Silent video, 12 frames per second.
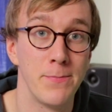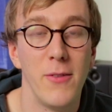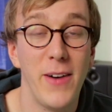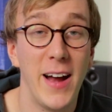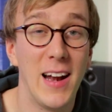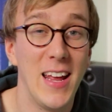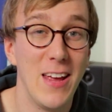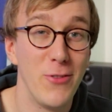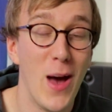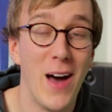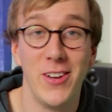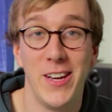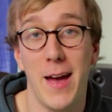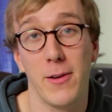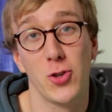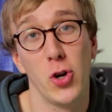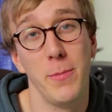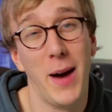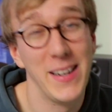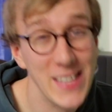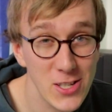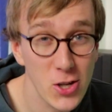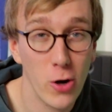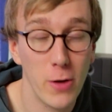Finally, if you haven't yet joined my
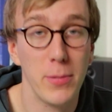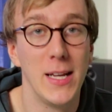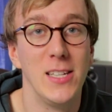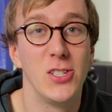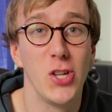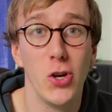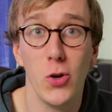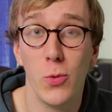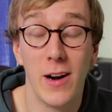Discord, please do.